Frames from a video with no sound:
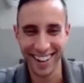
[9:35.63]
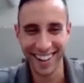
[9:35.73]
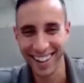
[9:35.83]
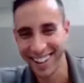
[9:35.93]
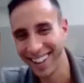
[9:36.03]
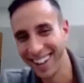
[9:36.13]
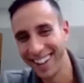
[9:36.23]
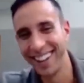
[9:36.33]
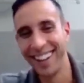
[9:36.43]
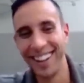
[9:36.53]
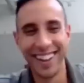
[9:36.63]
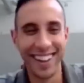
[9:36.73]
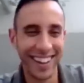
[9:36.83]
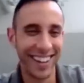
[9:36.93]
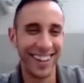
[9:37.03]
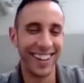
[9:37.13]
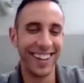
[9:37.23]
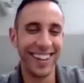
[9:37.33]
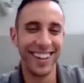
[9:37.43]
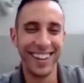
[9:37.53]

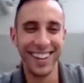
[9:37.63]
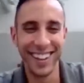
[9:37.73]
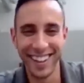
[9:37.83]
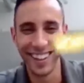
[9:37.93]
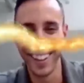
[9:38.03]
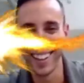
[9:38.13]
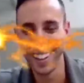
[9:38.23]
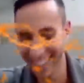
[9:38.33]
(not speaking)